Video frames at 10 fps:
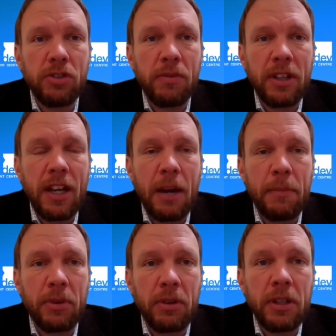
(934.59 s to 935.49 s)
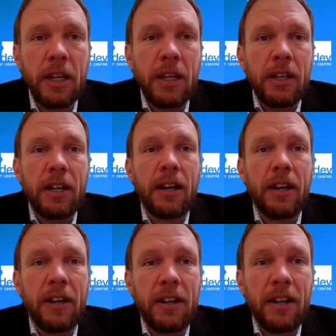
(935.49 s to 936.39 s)
owners of the capital,
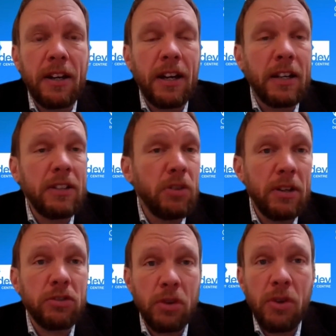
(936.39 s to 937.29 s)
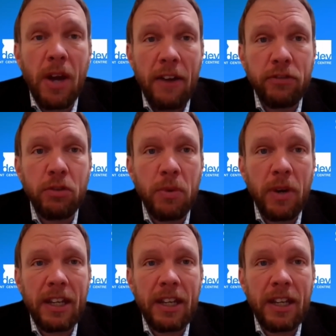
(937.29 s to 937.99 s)
if you